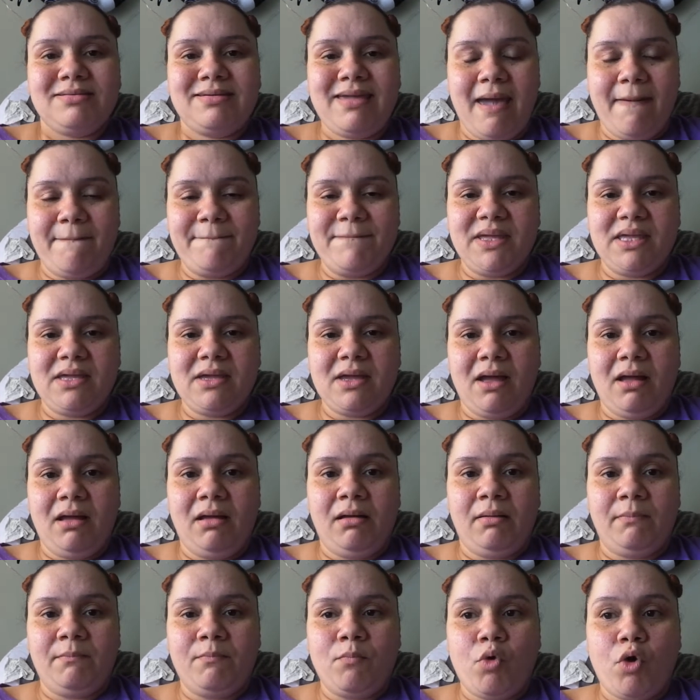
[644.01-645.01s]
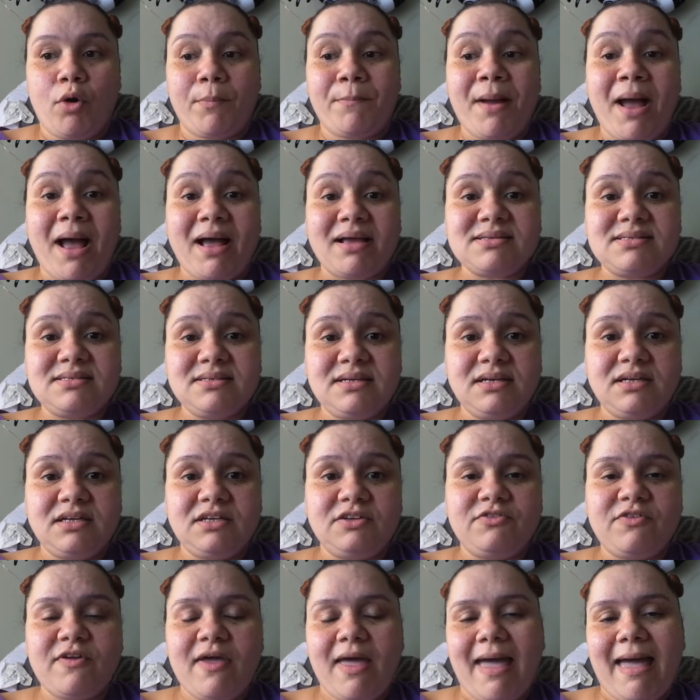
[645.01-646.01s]
get me um, more
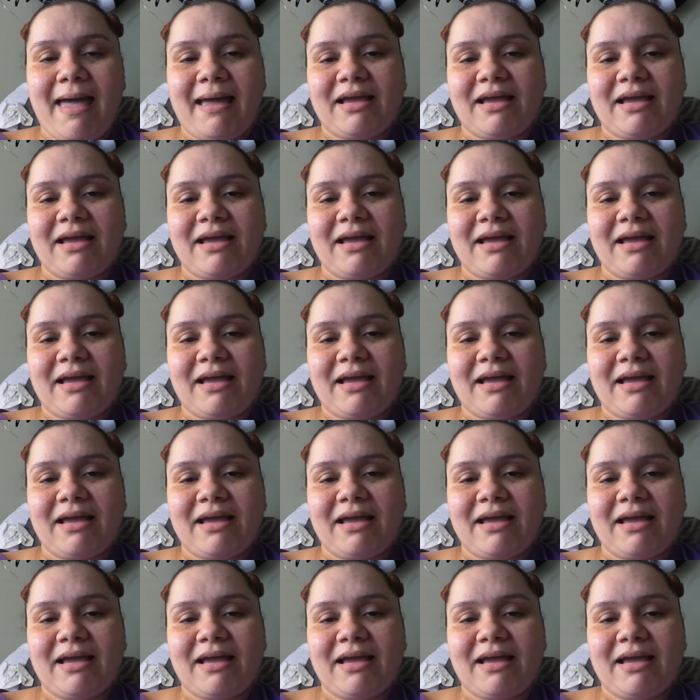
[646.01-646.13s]
positive,